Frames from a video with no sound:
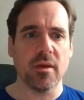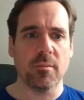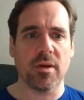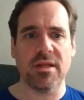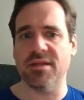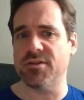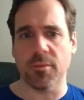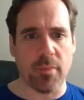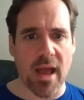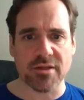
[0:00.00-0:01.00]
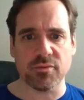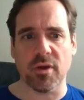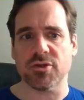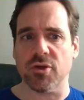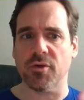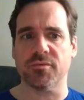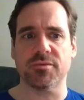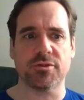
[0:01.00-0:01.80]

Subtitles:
but he's a good pass rusher.